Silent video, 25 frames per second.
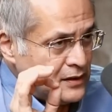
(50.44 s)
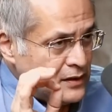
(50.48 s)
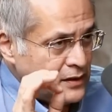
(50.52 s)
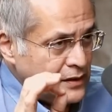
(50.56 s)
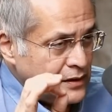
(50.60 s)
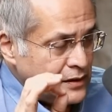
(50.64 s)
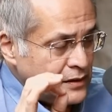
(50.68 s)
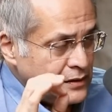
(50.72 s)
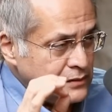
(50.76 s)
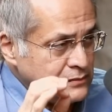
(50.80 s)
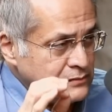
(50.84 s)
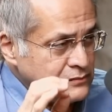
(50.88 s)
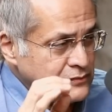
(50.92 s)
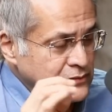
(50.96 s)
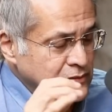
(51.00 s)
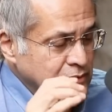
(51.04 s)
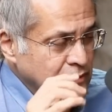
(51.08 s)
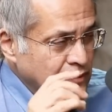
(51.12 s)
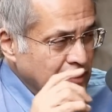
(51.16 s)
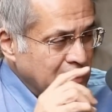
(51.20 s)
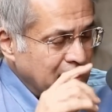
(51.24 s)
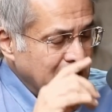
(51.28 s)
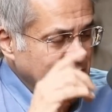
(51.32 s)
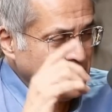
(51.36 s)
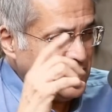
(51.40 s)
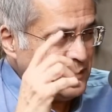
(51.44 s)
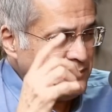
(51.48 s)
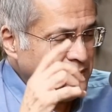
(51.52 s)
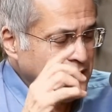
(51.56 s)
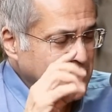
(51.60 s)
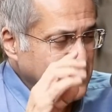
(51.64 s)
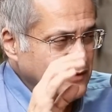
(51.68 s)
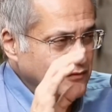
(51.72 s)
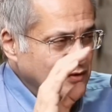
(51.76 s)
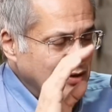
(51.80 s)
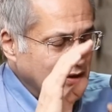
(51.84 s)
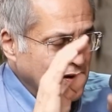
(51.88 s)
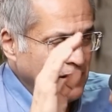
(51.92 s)
let
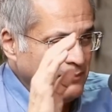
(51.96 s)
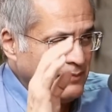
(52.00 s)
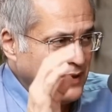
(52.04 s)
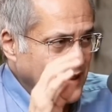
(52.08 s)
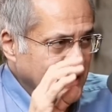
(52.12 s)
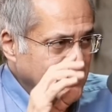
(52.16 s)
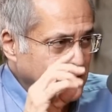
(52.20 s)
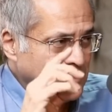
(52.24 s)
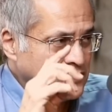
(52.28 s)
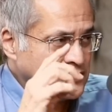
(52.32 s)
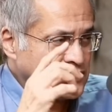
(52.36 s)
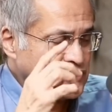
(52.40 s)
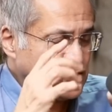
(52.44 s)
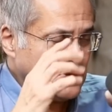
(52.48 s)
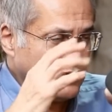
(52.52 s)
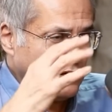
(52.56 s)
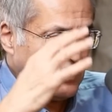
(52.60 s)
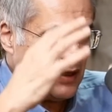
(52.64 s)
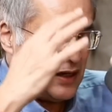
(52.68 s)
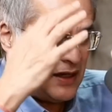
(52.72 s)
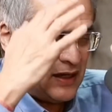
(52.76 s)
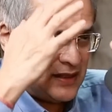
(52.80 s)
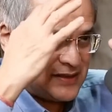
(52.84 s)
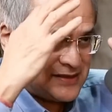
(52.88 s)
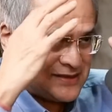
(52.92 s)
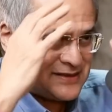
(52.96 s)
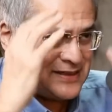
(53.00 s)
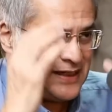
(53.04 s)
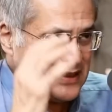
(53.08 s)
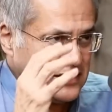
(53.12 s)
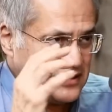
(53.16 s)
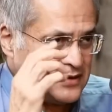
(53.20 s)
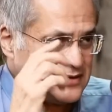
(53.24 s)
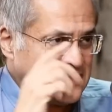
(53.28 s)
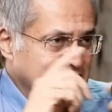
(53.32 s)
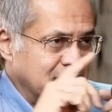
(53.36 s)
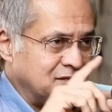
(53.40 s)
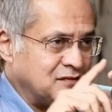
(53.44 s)
me give you a little background. So our
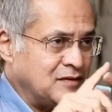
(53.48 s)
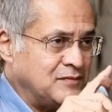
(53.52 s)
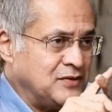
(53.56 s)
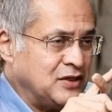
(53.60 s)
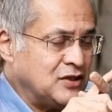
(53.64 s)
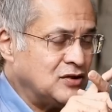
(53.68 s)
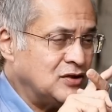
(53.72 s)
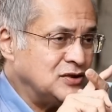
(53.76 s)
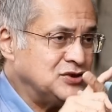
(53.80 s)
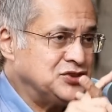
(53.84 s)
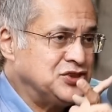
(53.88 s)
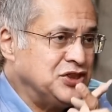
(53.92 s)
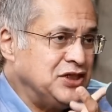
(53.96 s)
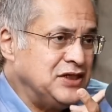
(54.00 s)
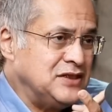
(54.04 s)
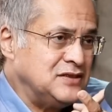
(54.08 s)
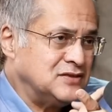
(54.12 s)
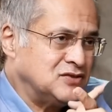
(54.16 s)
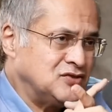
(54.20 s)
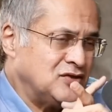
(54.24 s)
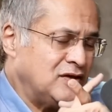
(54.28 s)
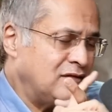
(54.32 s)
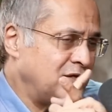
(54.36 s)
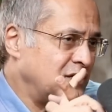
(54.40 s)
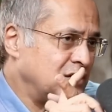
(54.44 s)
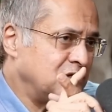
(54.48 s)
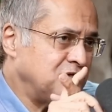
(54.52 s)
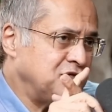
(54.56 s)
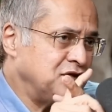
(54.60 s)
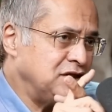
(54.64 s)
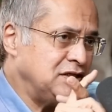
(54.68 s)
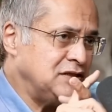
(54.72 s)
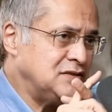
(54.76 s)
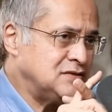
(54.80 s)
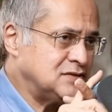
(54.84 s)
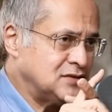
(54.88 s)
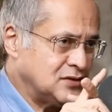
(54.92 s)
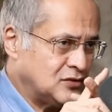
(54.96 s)
cells have something called genes. You aware of
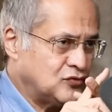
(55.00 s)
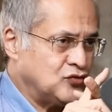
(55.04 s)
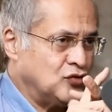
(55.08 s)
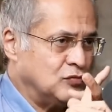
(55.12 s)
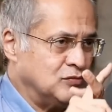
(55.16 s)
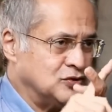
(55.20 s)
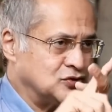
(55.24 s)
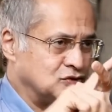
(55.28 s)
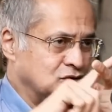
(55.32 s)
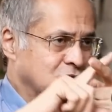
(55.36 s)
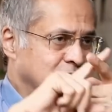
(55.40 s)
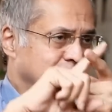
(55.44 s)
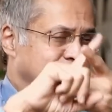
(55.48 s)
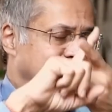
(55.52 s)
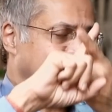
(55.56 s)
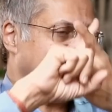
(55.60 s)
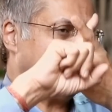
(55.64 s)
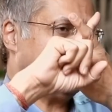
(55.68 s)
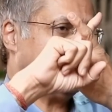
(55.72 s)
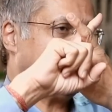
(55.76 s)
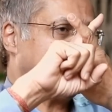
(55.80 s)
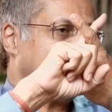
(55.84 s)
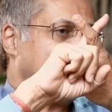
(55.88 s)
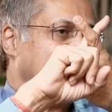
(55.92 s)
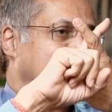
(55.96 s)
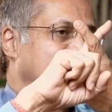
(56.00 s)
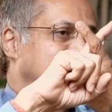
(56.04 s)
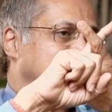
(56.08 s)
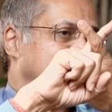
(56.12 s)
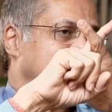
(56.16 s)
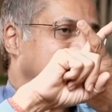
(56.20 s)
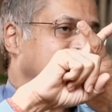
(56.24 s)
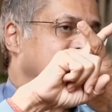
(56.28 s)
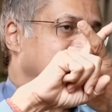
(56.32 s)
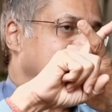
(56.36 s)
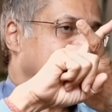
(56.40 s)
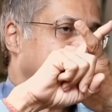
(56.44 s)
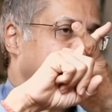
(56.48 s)
genes? Chromosomes. They are like an
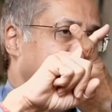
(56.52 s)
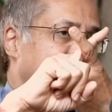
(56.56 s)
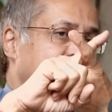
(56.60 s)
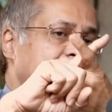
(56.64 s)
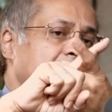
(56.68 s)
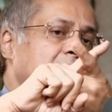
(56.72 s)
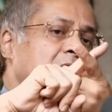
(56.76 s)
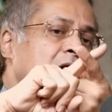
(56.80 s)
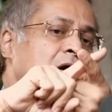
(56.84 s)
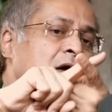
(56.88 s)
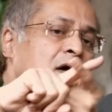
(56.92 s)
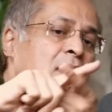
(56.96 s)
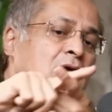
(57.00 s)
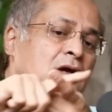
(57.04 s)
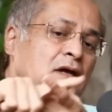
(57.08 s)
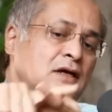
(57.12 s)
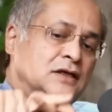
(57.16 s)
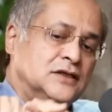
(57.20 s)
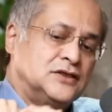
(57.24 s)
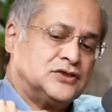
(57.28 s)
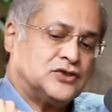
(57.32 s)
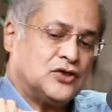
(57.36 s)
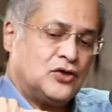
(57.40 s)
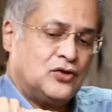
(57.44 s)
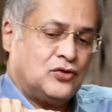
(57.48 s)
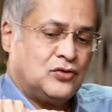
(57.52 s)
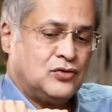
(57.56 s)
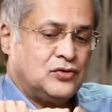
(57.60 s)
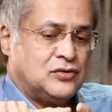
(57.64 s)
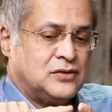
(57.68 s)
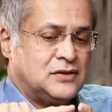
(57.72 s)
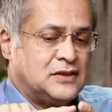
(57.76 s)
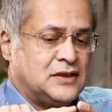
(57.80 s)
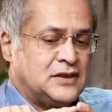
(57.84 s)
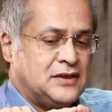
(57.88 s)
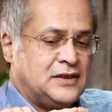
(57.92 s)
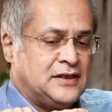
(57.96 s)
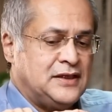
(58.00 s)
X thing, all right?
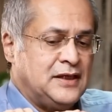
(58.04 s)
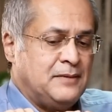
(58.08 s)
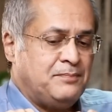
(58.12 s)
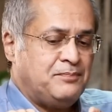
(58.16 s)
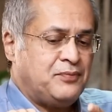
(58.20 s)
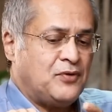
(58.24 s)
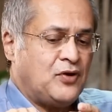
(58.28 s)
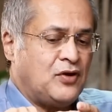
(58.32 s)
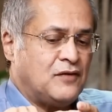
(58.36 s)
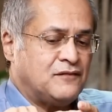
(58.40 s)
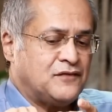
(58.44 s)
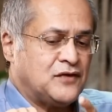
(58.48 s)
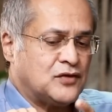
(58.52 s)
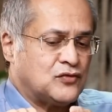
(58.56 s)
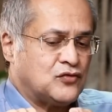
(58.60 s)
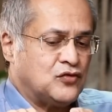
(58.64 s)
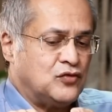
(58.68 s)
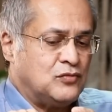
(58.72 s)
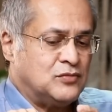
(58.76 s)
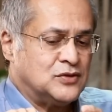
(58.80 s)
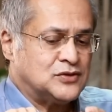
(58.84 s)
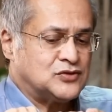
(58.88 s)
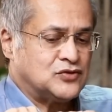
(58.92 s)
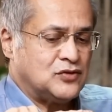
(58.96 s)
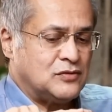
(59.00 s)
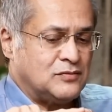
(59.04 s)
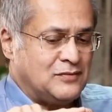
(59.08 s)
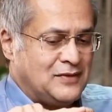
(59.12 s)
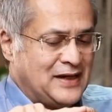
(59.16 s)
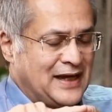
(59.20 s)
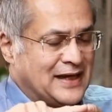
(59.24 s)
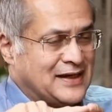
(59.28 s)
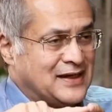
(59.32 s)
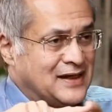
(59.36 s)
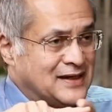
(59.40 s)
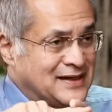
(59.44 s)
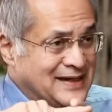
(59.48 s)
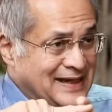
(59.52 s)
So the tip of the chromosome,
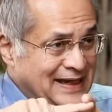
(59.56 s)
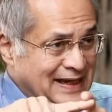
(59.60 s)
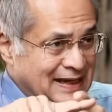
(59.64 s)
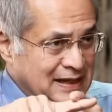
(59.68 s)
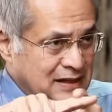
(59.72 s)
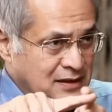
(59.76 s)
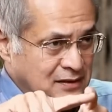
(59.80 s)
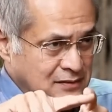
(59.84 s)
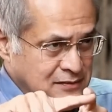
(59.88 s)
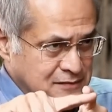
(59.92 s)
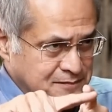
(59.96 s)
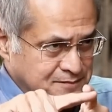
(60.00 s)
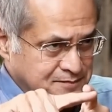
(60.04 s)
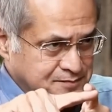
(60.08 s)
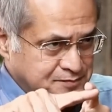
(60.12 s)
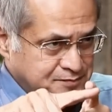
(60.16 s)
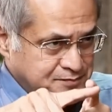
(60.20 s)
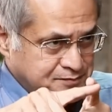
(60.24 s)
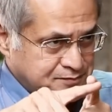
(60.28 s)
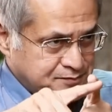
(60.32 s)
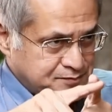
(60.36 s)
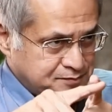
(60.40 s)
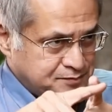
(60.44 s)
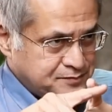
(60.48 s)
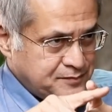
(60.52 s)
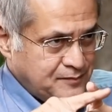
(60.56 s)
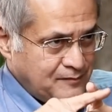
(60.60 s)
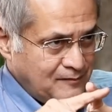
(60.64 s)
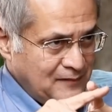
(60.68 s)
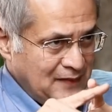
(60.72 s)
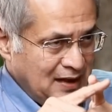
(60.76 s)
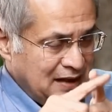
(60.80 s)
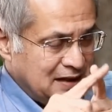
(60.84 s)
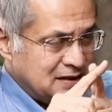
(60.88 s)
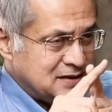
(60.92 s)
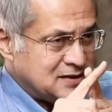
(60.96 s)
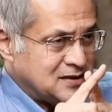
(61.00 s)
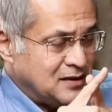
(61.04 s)
like our nail,
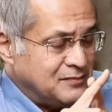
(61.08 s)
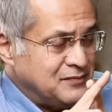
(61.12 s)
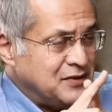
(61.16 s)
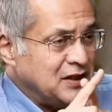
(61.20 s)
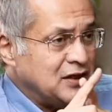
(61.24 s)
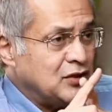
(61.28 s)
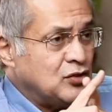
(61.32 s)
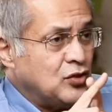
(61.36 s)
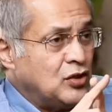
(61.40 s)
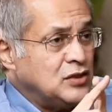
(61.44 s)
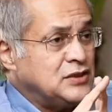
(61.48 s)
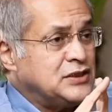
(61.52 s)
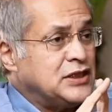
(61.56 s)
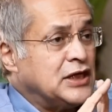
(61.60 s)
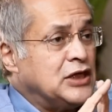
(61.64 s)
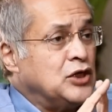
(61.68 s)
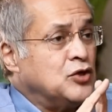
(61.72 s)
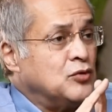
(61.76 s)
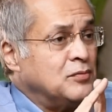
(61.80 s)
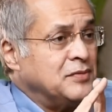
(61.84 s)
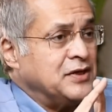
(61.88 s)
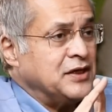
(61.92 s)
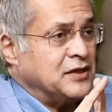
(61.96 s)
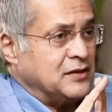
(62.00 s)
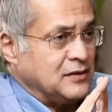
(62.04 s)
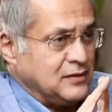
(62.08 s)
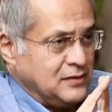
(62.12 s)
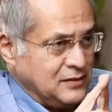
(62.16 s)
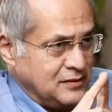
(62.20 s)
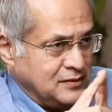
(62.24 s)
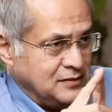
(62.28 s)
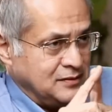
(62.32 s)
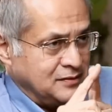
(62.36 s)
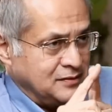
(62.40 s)
is something called telomere.